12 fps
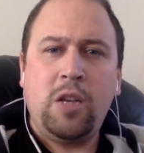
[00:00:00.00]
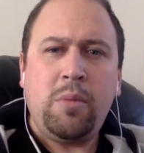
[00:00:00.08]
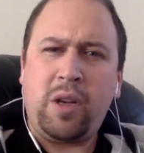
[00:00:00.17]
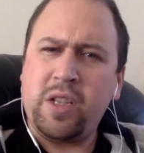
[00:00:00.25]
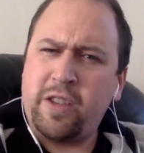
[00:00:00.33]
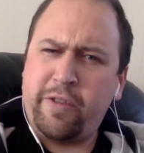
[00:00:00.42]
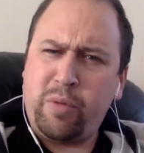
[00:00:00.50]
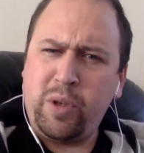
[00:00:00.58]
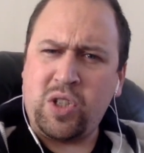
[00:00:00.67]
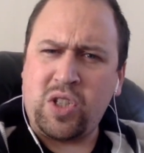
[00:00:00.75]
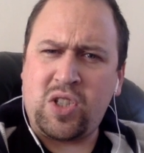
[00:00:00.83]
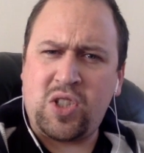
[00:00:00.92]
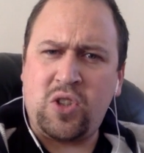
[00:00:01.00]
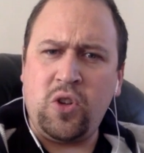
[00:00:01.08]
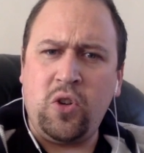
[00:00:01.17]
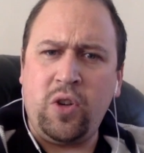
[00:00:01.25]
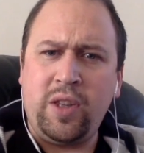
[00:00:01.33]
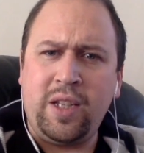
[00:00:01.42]
Because if we just
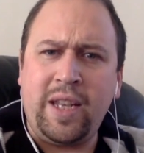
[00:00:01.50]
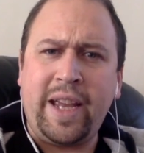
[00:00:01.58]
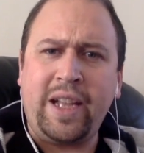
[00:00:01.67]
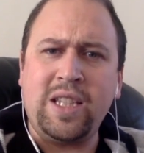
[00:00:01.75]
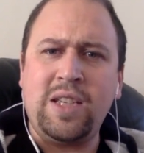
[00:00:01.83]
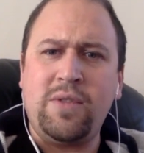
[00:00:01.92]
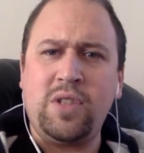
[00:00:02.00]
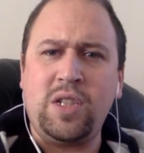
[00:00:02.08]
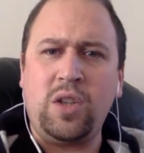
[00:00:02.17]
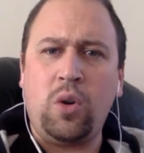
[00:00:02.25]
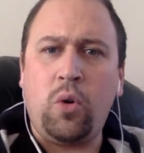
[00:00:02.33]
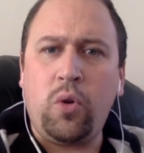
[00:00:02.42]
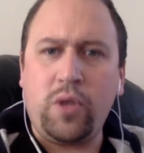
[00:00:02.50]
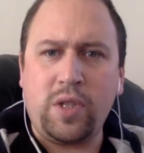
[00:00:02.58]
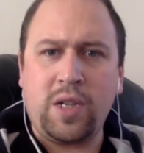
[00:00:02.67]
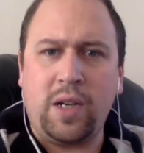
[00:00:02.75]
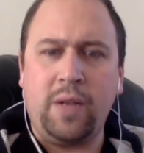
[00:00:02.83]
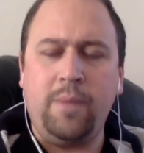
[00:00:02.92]
stir in the negativity all the
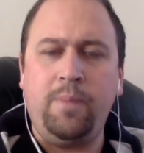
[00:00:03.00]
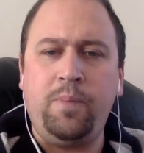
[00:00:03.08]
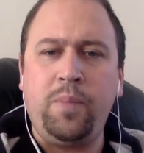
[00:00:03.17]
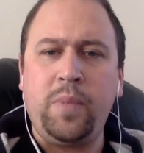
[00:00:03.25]
time,